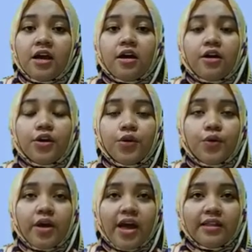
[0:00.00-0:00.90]
uh, you
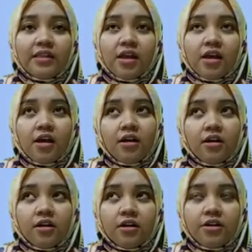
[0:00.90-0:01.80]
get
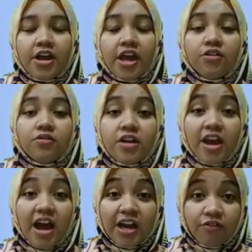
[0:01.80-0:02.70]
uh, de
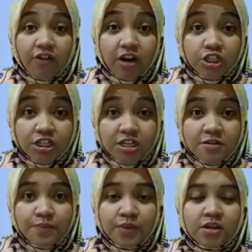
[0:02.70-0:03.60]
dehydration.
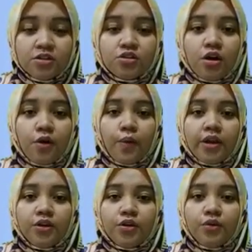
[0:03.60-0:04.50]
So
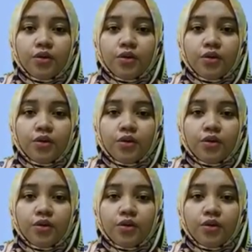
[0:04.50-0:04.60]
when you